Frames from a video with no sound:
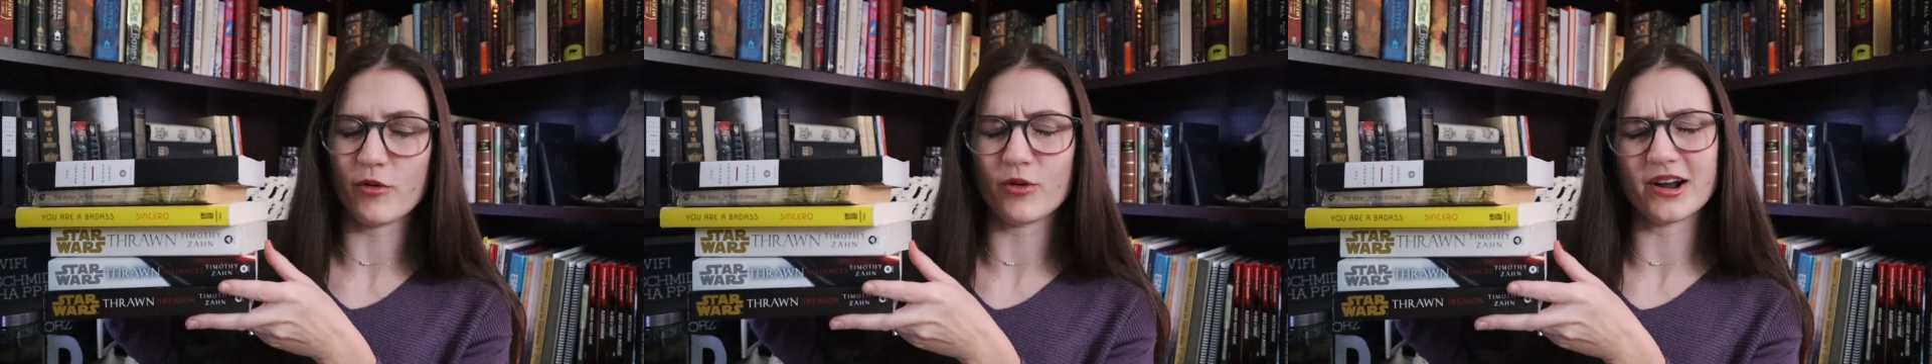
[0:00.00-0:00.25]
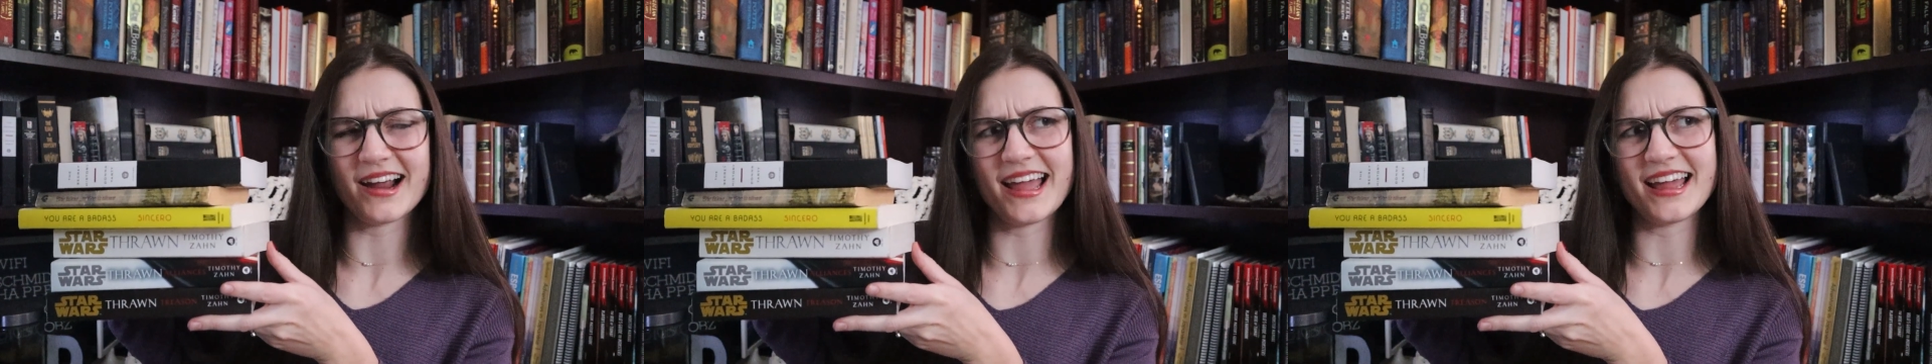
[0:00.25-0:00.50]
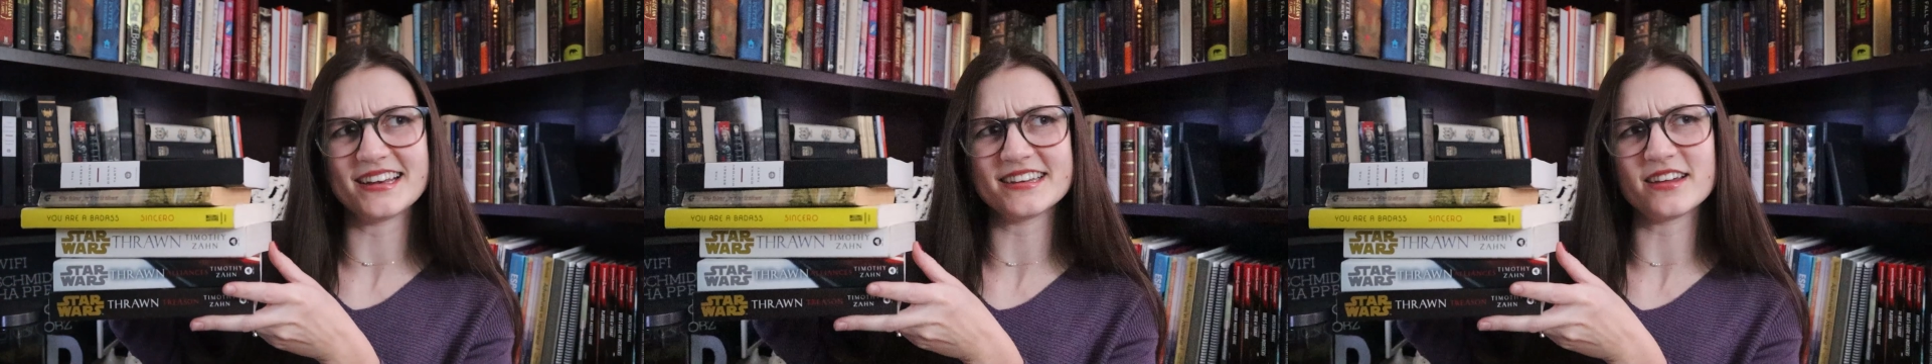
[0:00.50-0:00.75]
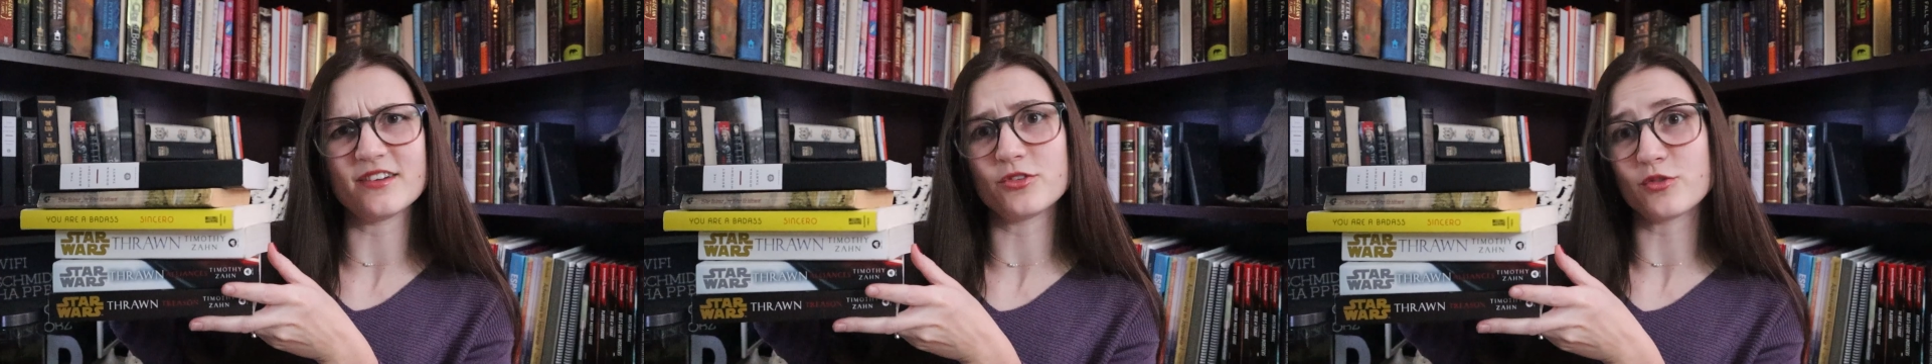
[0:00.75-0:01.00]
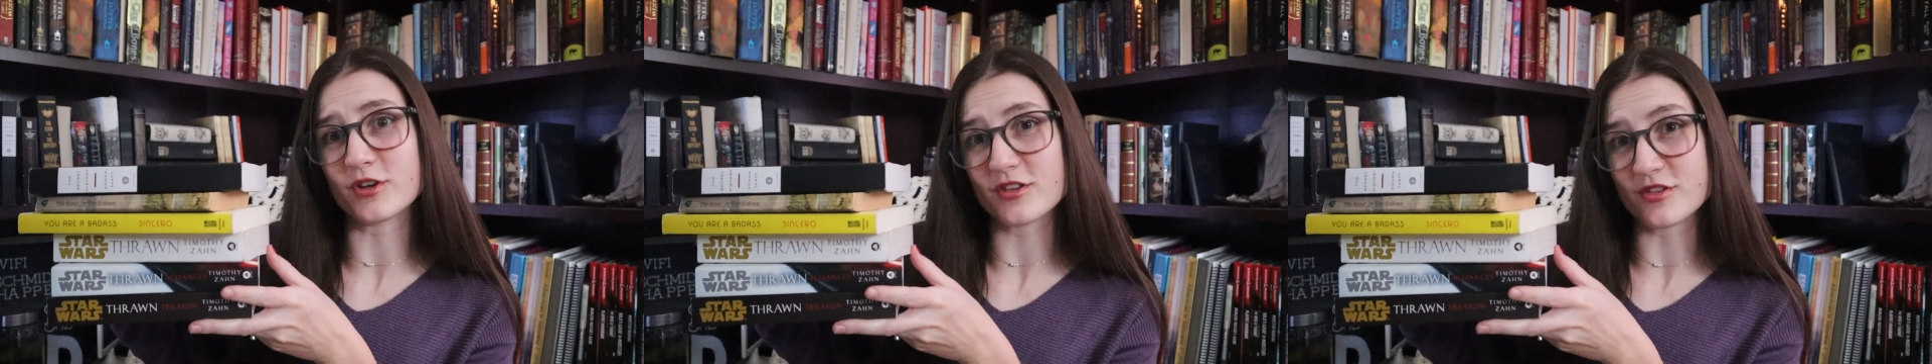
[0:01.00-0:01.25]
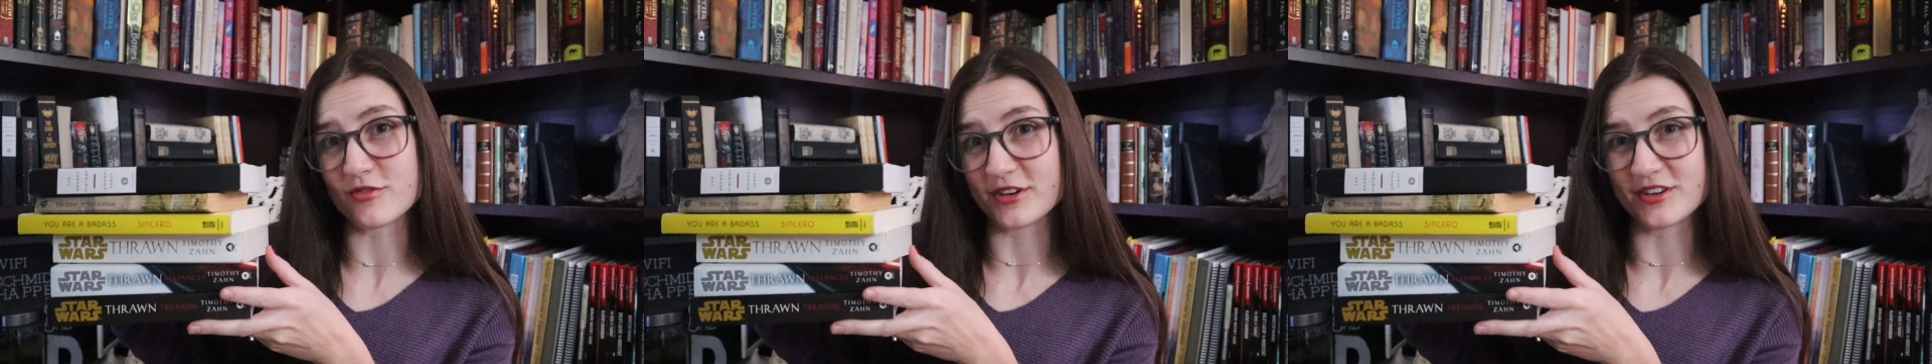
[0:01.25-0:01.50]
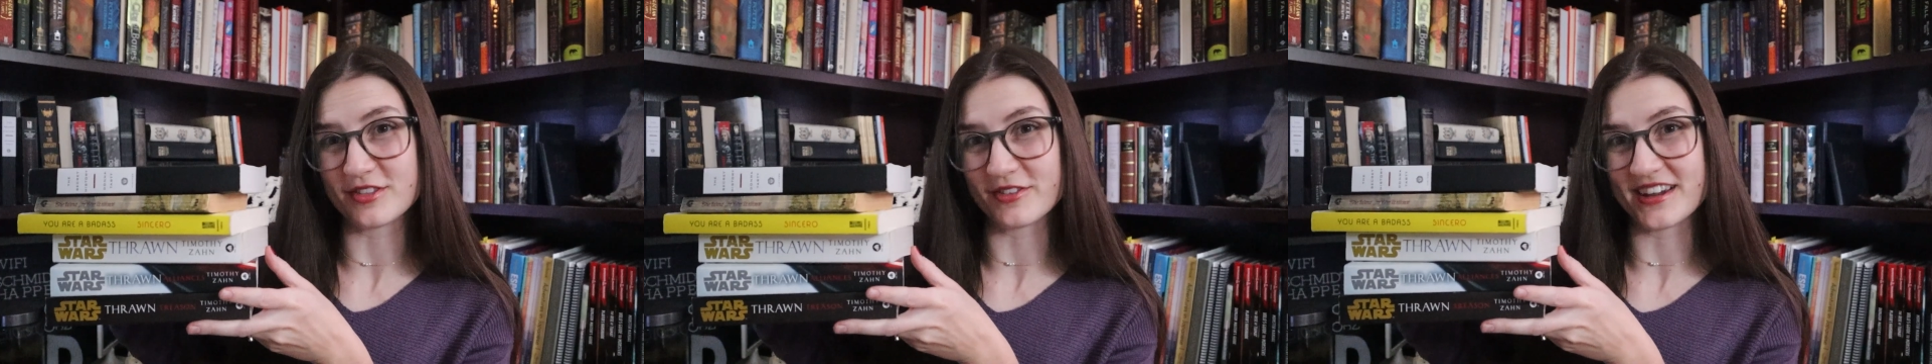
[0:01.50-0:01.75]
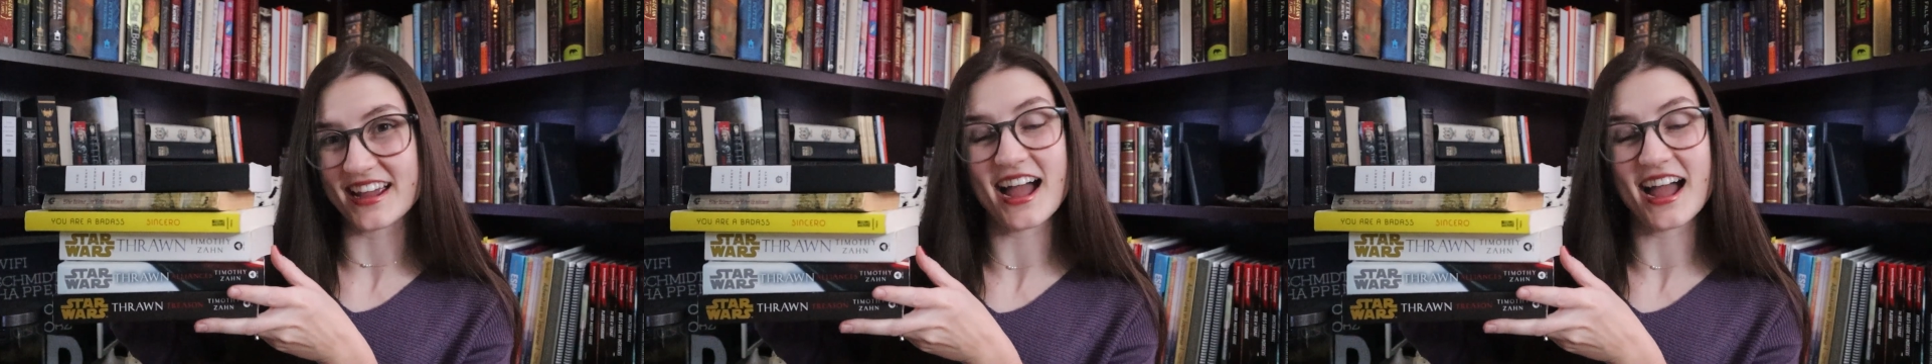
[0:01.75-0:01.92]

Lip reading: or end of 2023,